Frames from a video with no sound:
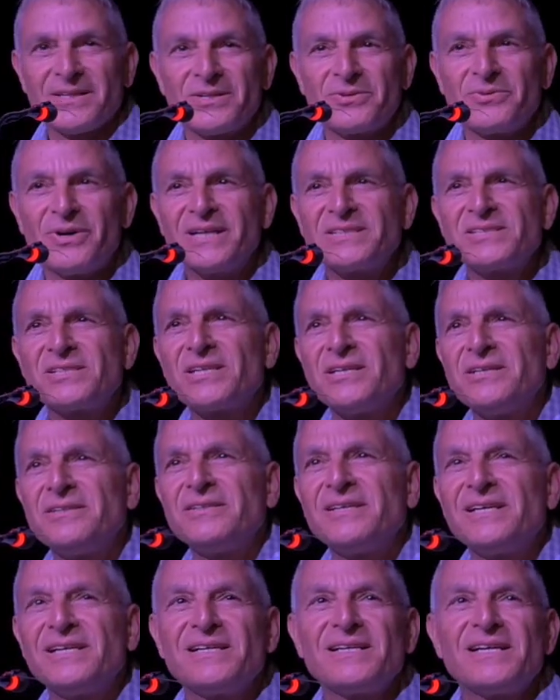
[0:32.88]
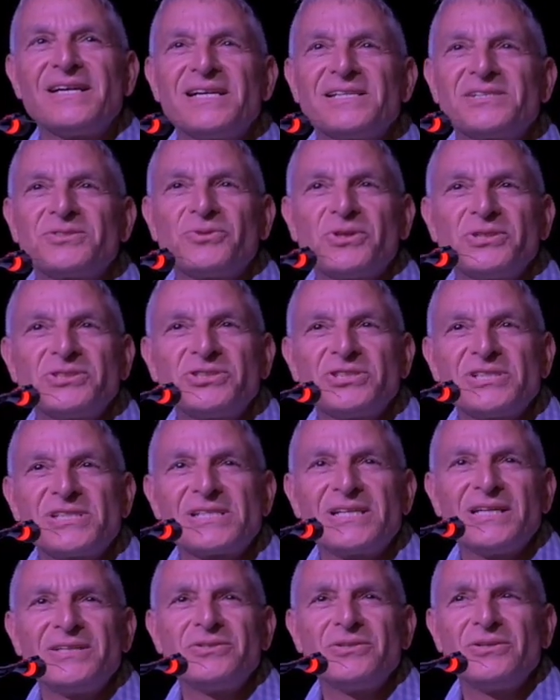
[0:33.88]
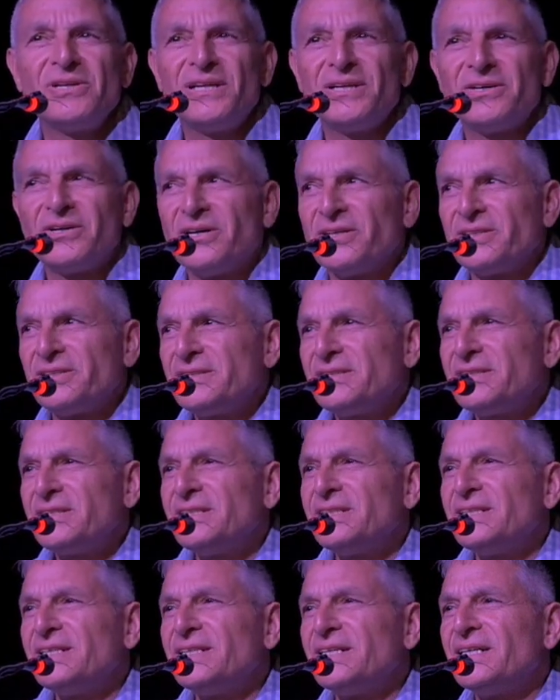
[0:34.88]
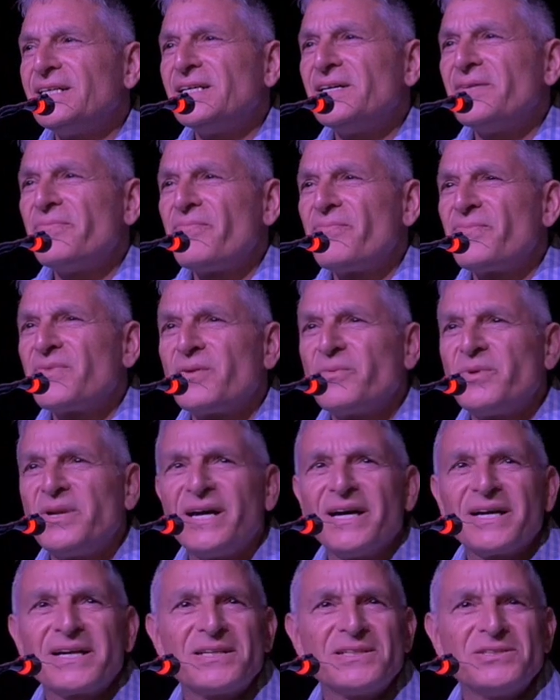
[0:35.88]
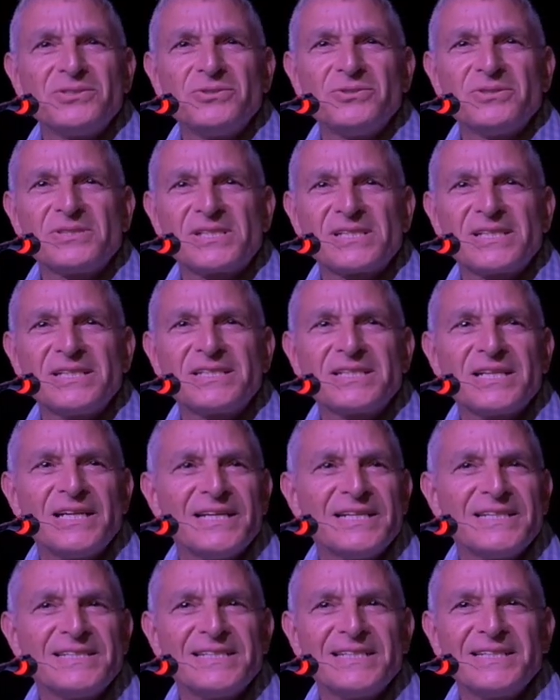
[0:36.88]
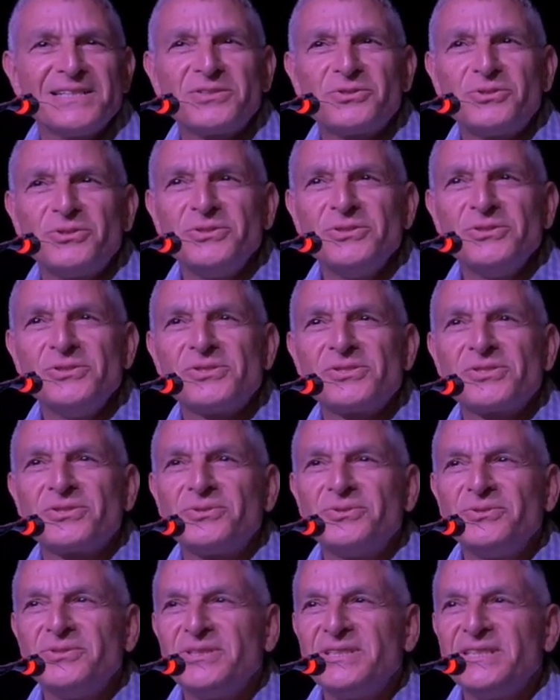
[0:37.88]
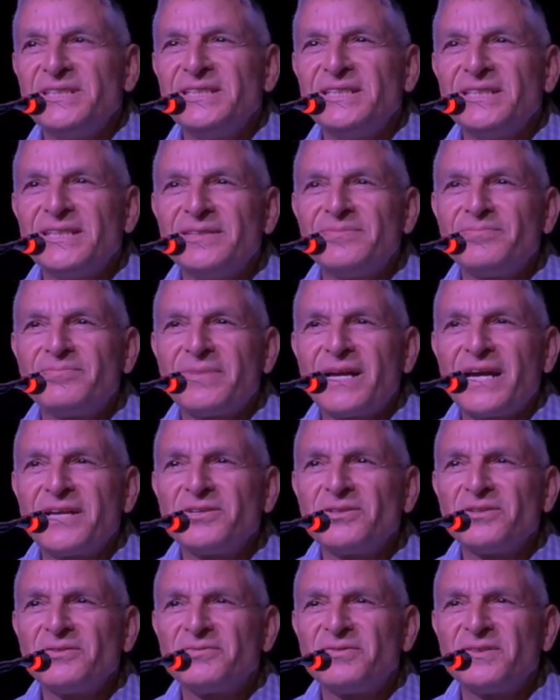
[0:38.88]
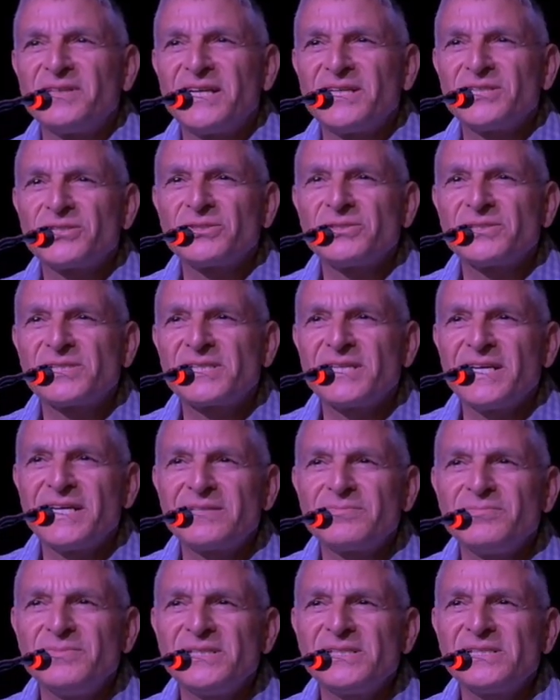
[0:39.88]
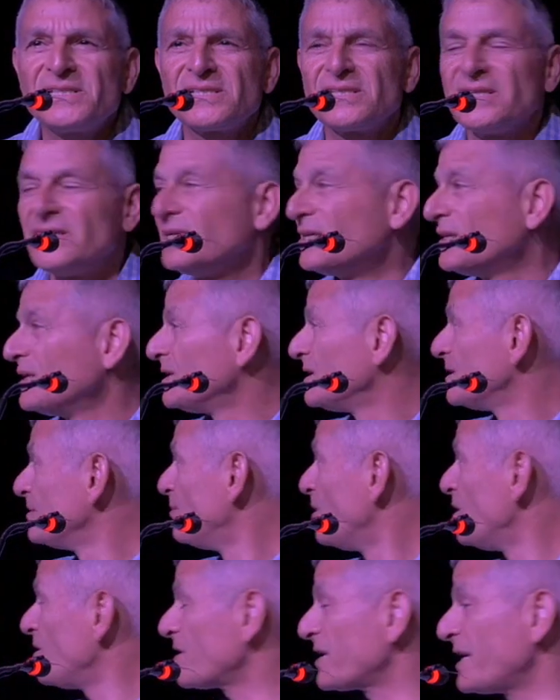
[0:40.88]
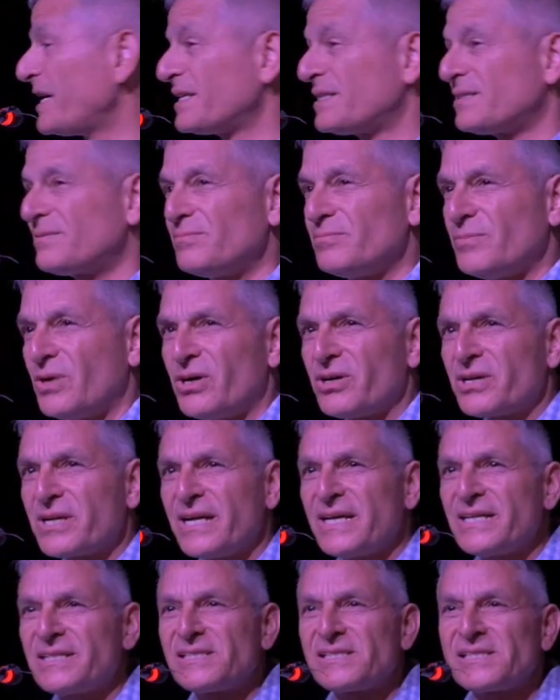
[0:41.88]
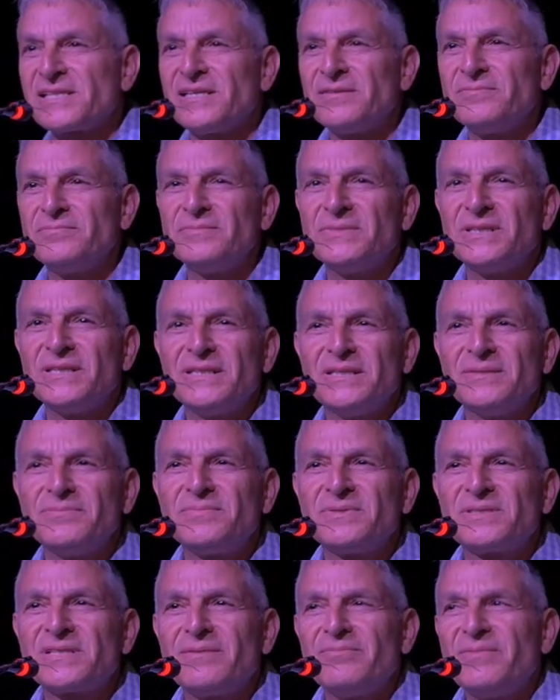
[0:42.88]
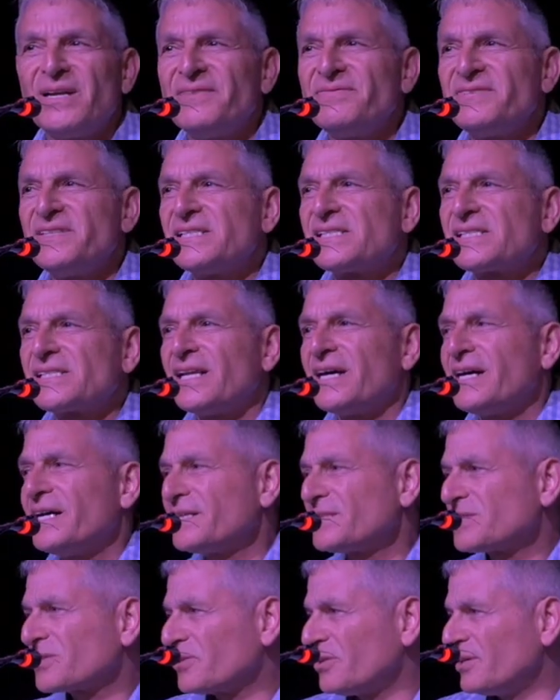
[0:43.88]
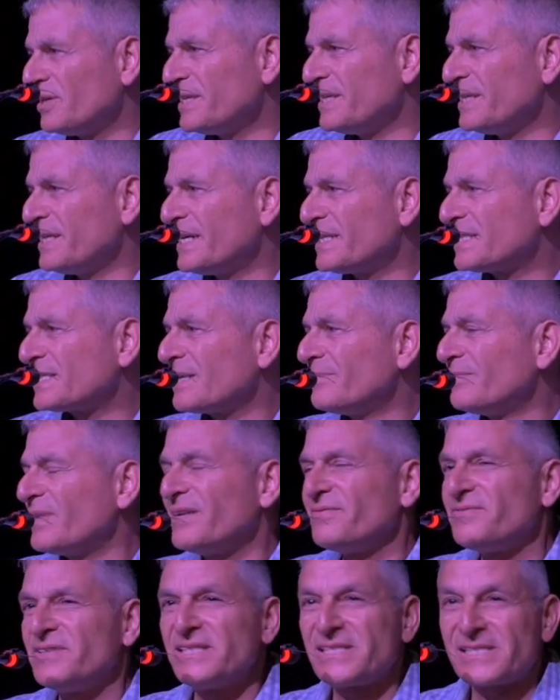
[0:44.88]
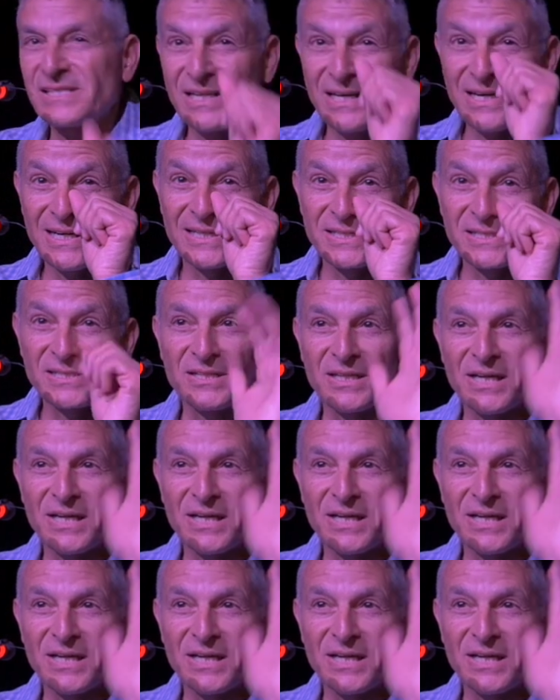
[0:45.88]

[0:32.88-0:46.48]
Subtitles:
Right, so as Roger said earlier on, we're now going to do a scintillating cruise through the annual financial statements. Mark had some lovely slides. Colleen had some lovely slides.